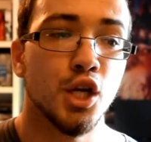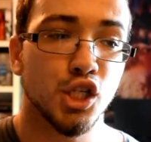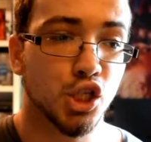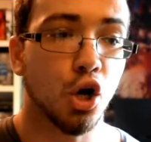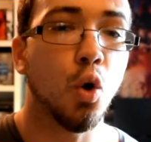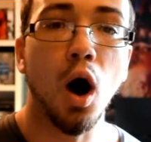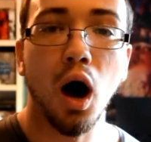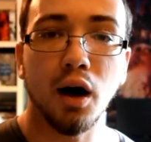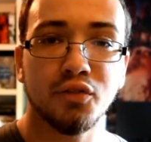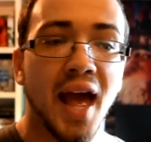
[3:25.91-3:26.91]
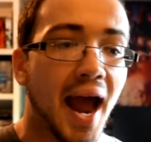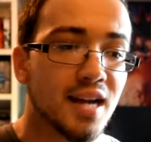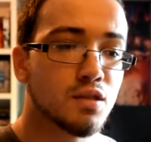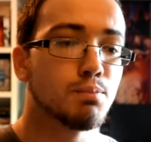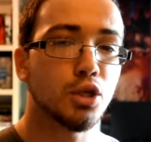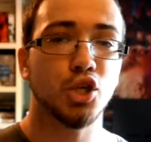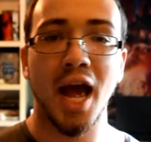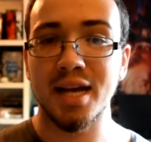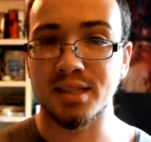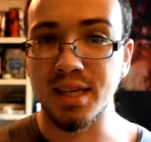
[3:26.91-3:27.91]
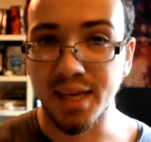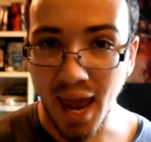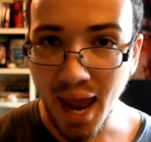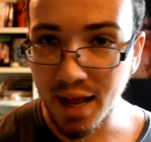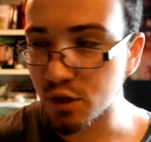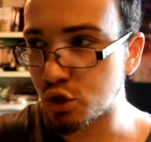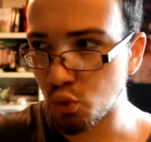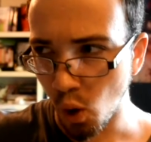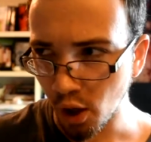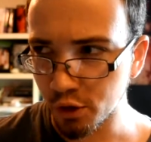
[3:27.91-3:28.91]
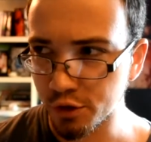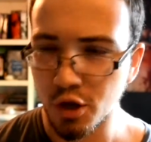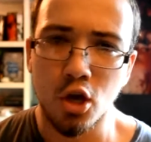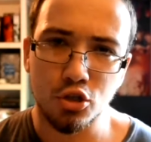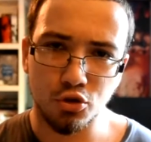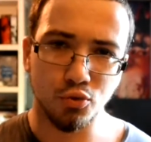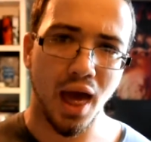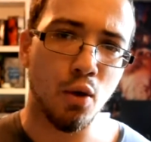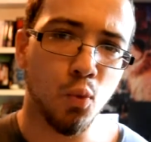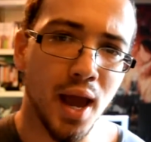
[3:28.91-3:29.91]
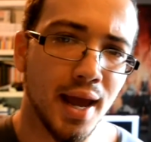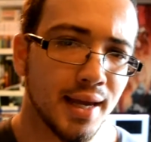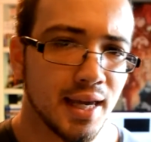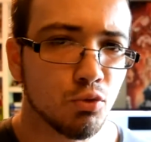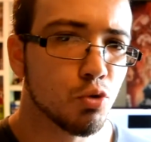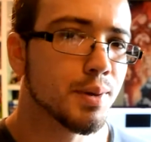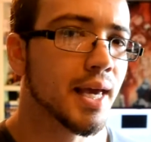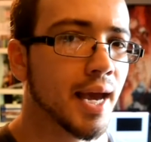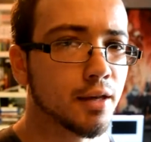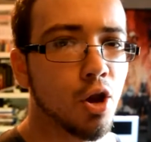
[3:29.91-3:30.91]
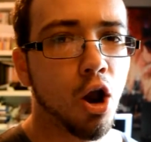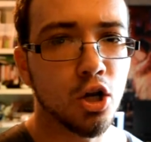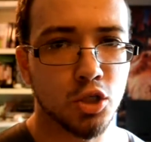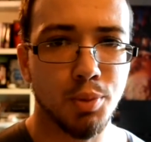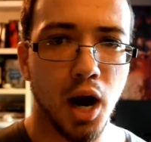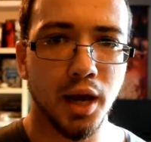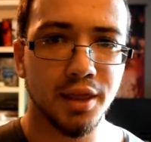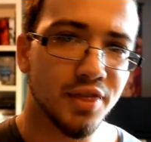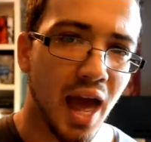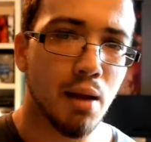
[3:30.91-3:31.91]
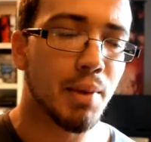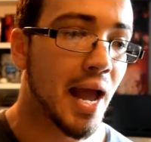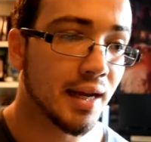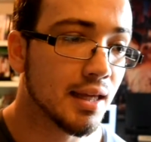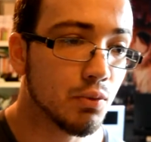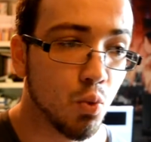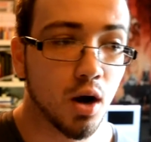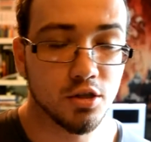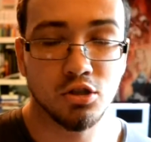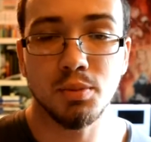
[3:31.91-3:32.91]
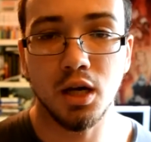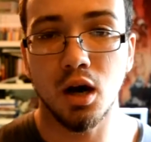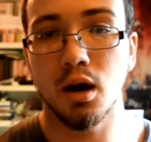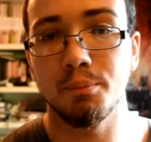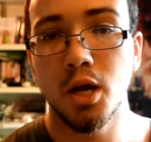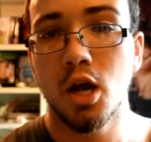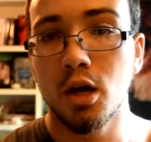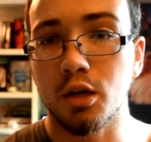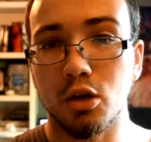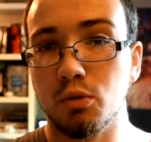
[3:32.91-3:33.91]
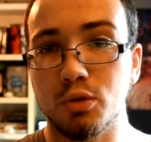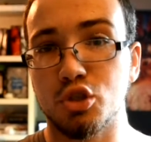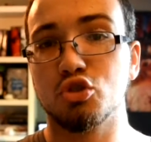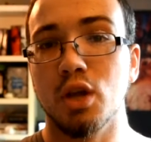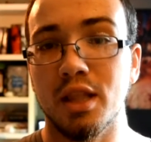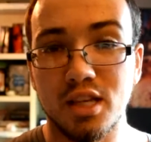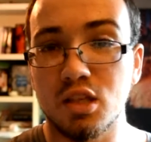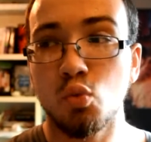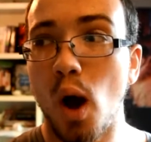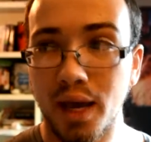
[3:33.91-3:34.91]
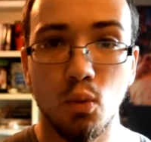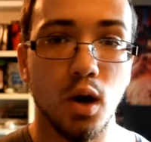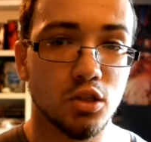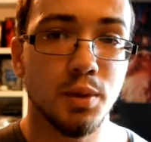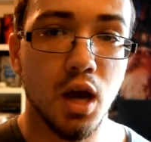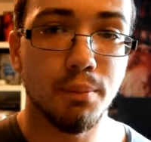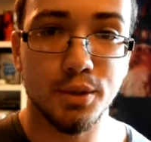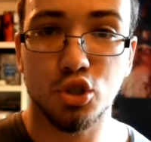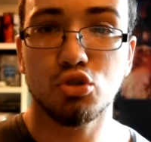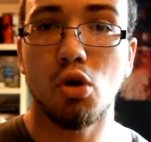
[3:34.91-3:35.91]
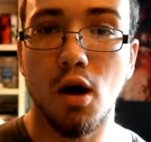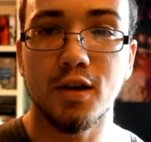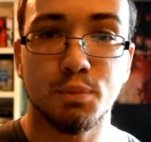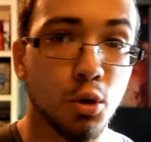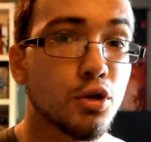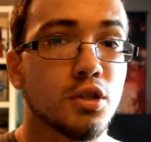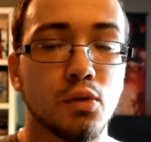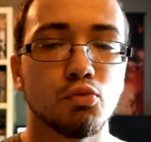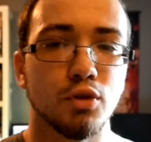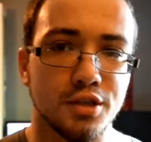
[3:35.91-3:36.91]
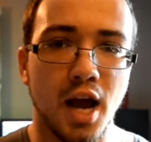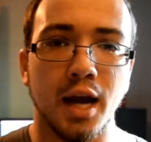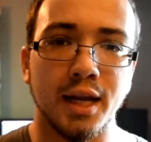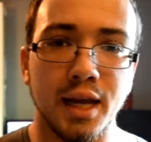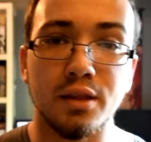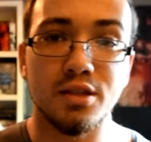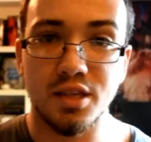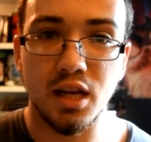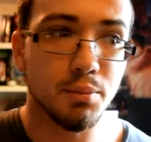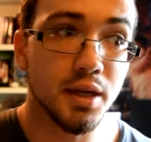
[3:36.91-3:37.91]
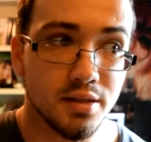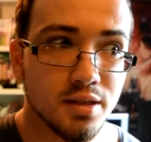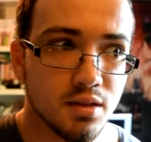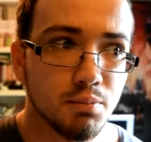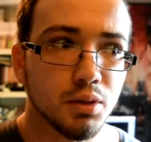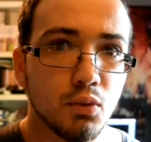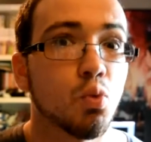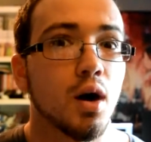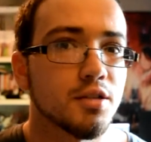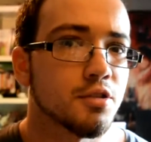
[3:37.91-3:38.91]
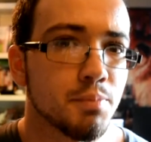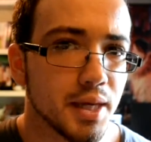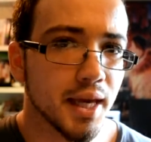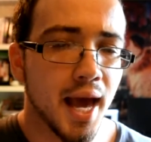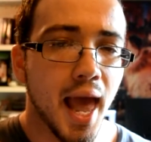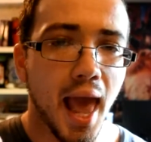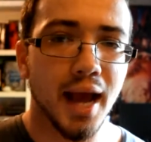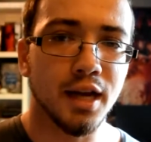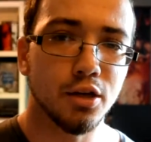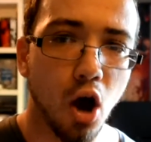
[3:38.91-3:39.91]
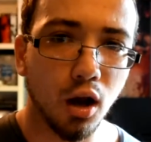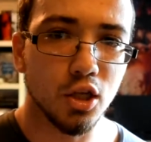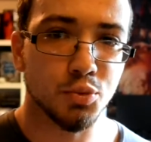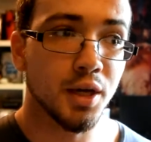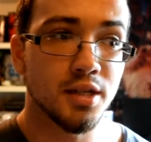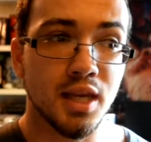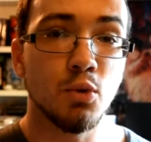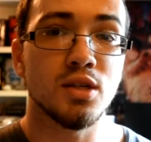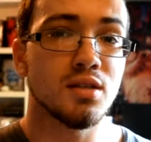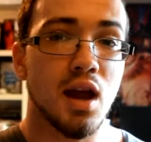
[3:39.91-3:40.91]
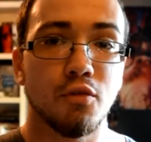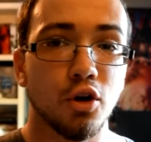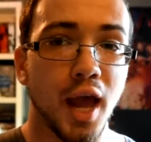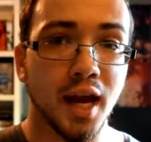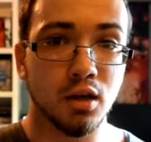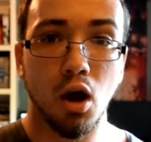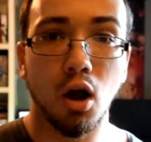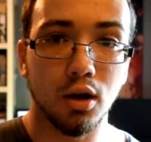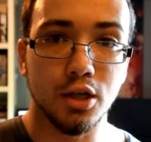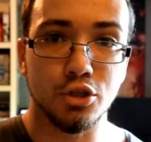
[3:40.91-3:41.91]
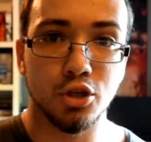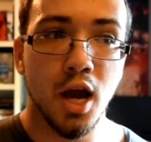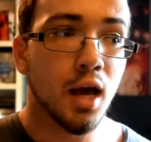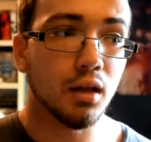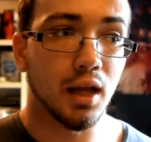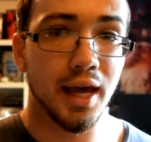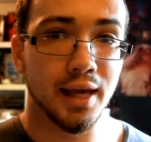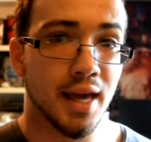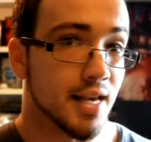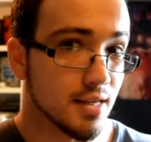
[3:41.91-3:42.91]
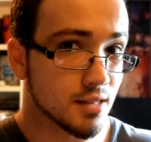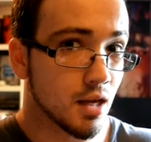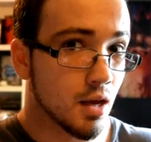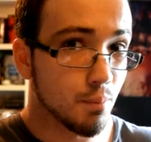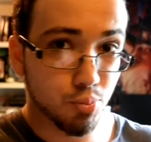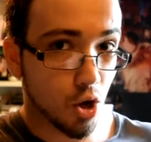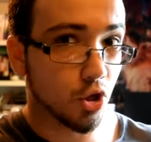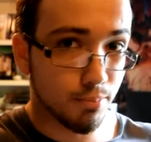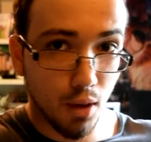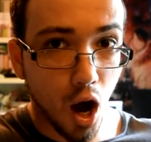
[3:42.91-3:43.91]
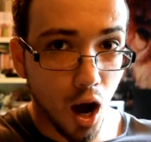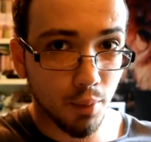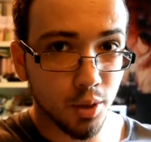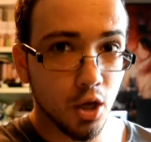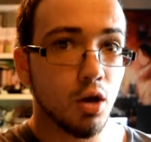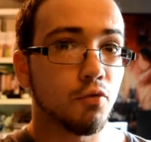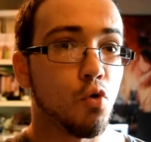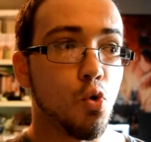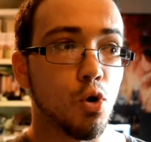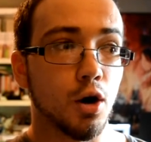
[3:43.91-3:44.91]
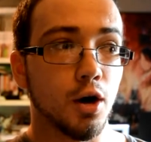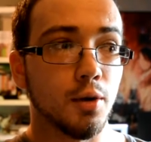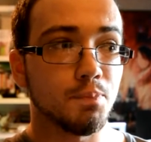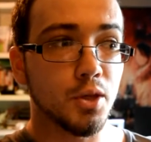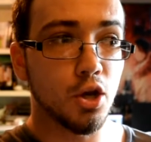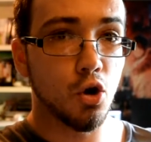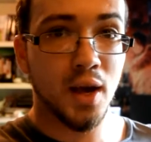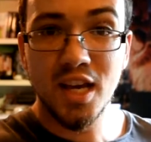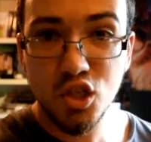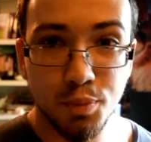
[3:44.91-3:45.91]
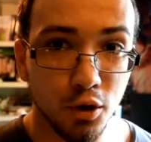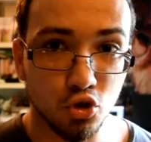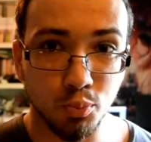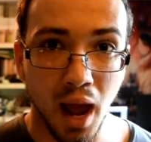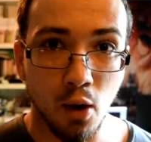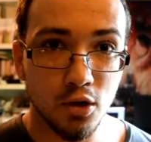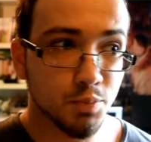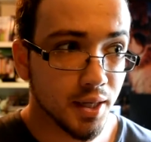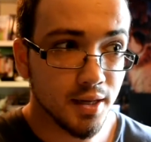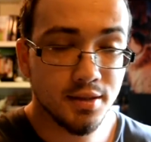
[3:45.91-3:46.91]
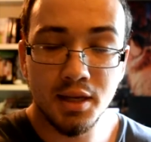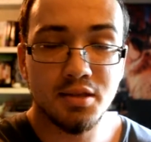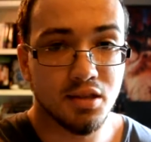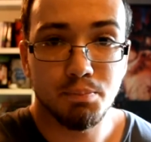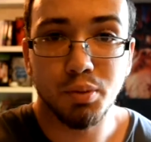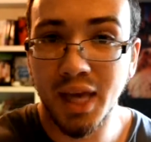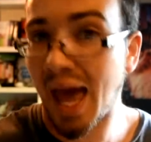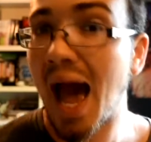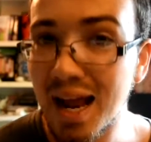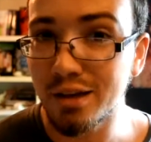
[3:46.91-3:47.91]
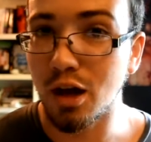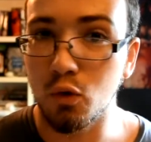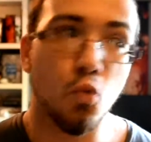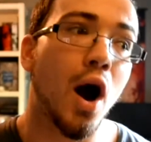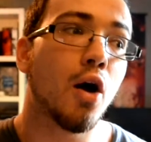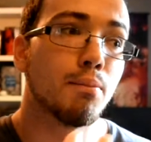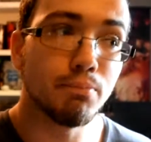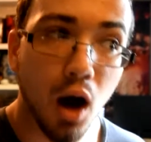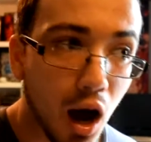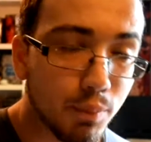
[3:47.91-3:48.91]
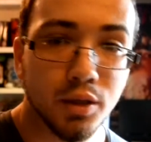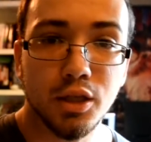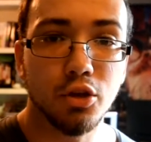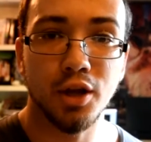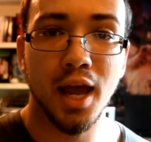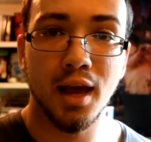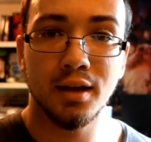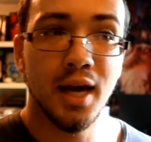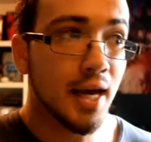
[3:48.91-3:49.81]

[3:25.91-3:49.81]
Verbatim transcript: show off as much as he can to others, so that way he will be acknowledged by them, and he wants to become, this is why he wants to become the strongest person residing in the city, because he simply wants to be acknowledged, because he was never acknowledged like his brother Mob for, his spiritual powers, because he simply had none. While Mob, on the other hand,